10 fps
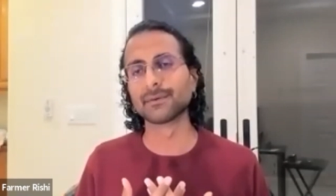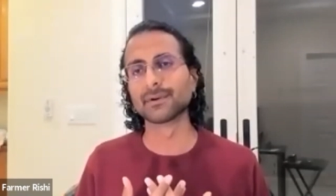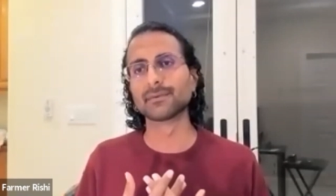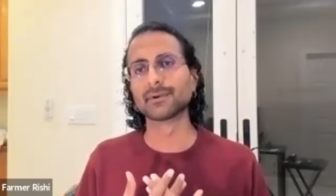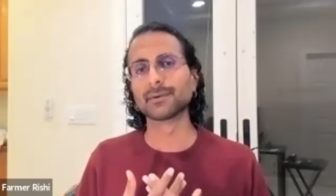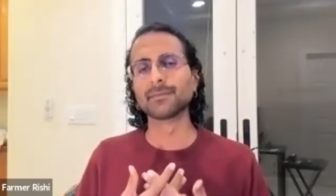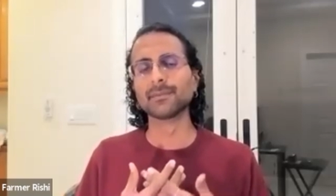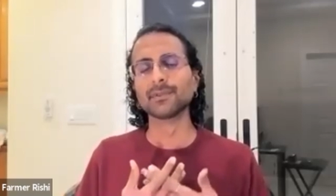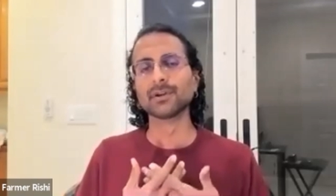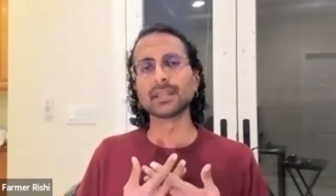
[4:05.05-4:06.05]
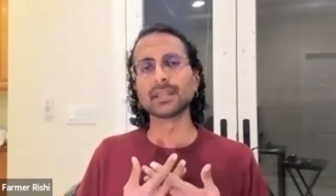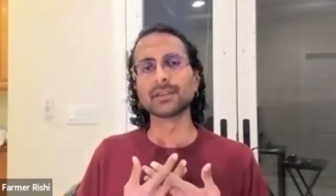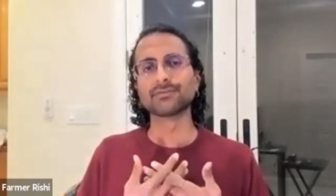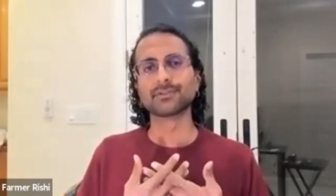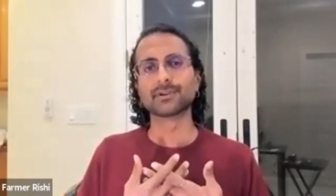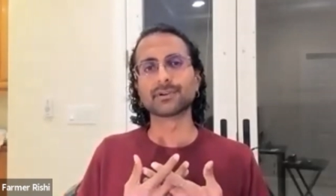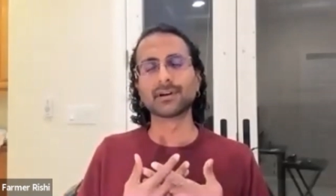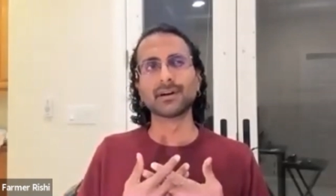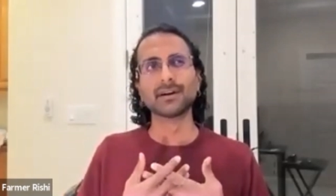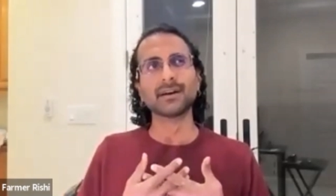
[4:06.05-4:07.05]
we're looking
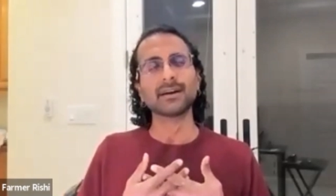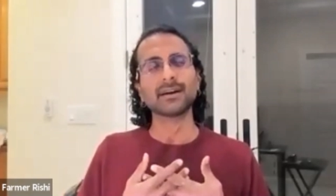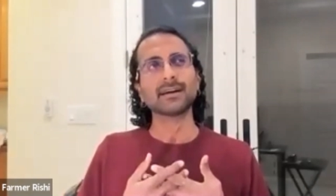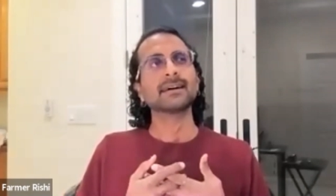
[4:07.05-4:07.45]
for,